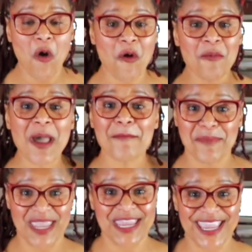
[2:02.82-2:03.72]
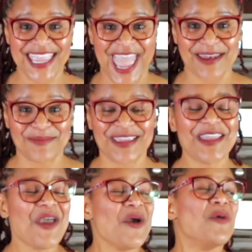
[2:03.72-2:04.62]
Home Baking
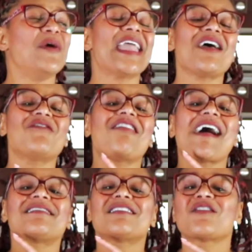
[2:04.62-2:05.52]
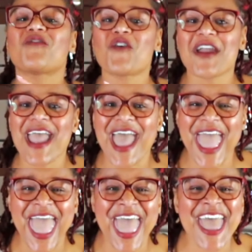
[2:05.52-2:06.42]
Academy. We have classes for
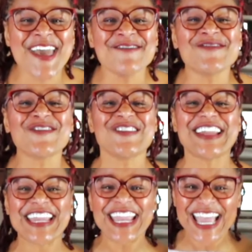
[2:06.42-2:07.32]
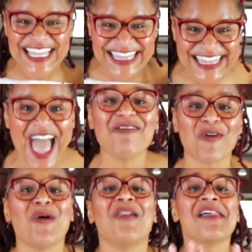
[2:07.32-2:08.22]
every
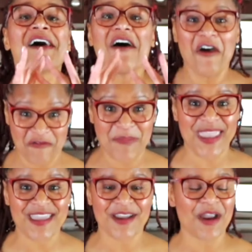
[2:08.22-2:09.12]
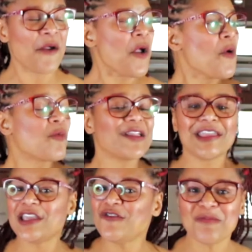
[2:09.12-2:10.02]
level of baker.
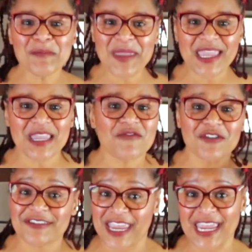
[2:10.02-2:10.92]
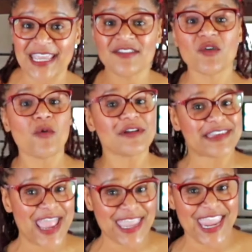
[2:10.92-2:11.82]
Whether you've been baking for days or
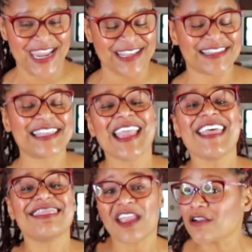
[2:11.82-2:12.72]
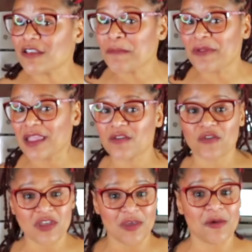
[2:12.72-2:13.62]
decades, there's a place
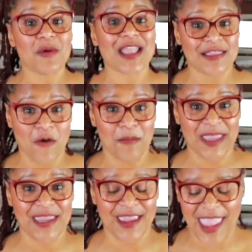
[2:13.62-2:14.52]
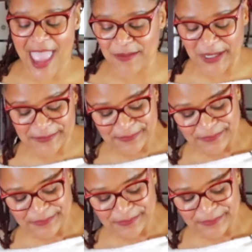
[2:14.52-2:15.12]
for you at the Home Baking Academy.